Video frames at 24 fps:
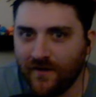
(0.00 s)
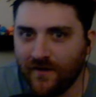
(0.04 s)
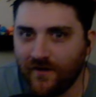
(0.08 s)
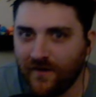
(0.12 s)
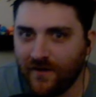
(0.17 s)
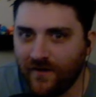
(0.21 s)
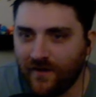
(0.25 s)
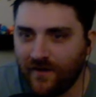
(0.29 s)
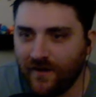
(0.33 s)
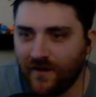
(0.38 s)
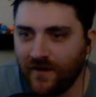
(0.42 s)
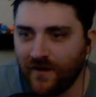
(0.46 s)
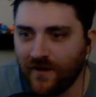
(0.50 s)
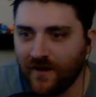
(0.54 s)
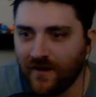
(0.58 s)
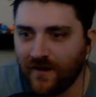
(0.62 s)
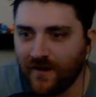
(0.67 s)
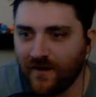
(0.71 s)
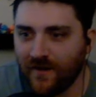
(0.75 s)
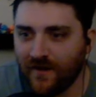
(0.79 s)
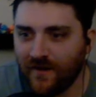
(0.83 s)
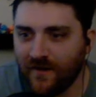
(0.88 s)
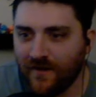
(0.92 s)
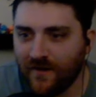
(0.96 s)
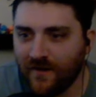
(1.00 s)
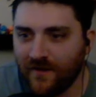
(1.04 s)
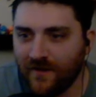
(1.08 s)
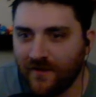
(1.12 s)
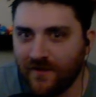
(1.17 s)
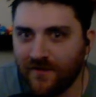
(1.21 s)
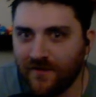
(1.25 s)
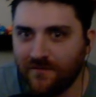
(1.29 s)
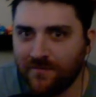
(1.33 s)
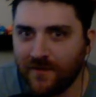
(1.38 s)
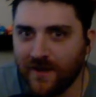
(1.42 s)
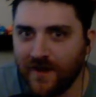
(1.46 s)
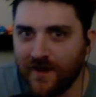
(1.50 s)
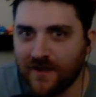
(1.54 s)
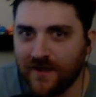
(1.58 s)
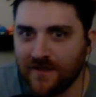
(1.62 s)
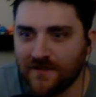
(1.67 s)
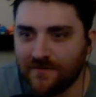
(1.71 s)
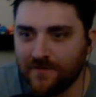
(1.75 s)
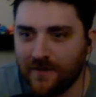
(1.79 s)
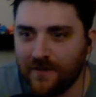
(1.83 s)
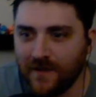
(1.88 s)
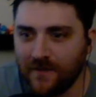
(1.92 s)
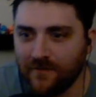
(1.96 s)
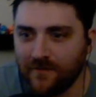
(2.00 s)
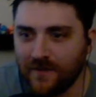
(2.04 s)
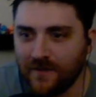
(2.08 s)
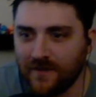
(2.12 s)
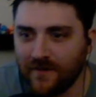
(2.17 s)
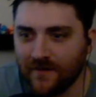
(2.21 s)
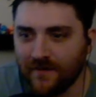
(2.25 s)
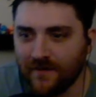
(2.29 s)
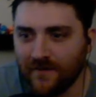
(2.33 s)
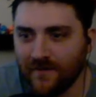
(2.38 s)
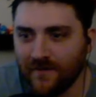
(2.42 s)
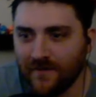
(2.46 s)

Oh yeah, he's banished, why, baby.